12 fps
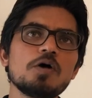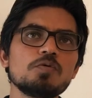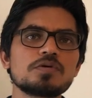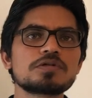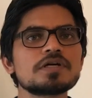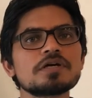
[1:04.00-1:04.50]

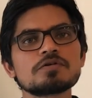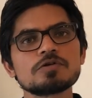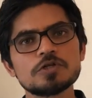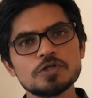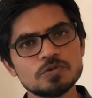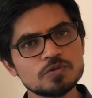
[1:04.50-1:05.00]
However, they are
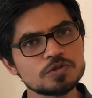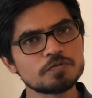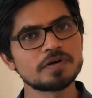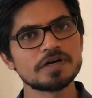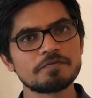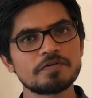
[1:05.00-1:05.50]
not used
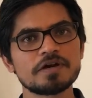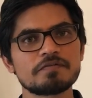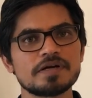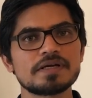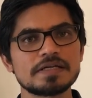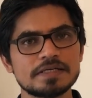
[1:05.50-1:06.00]
very
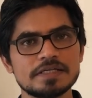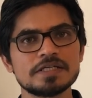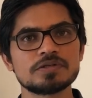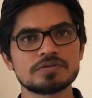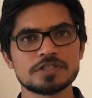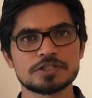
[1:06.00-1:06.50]
frequently
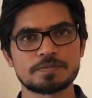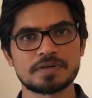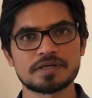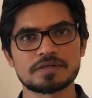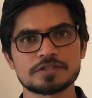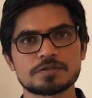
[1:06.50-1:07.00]
in today's
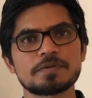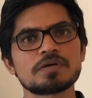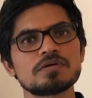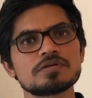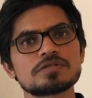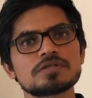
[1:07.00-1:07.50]
practice
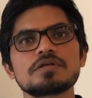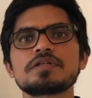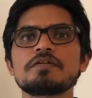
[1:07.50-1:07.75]
because